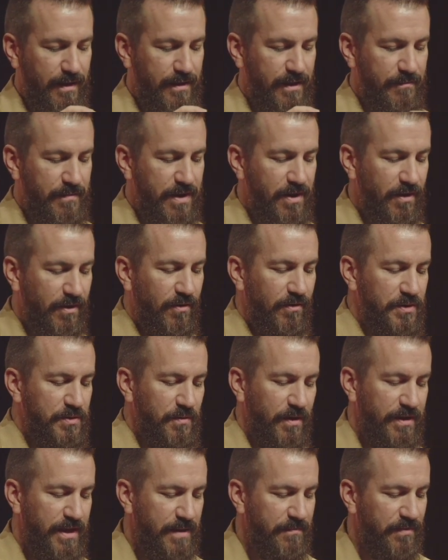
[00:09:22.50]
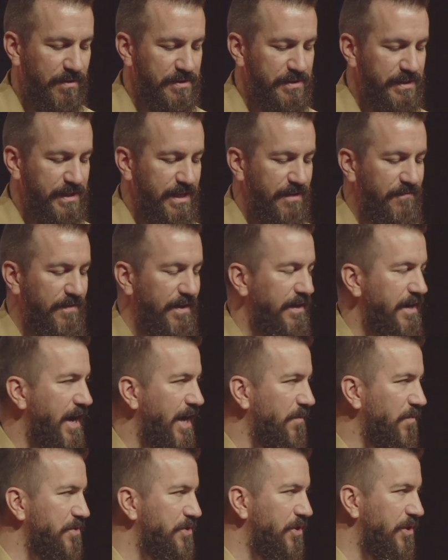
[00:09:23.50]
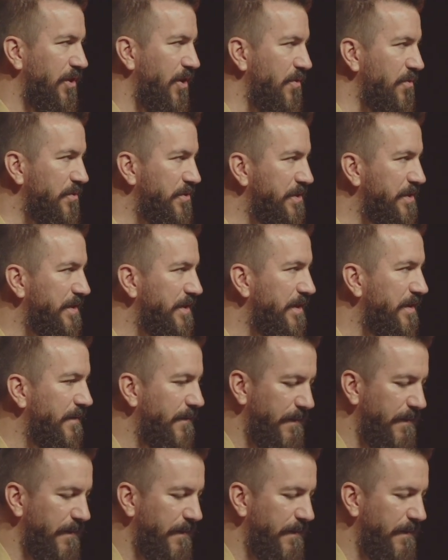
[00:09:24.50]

The miracle is where they perceive that God was close.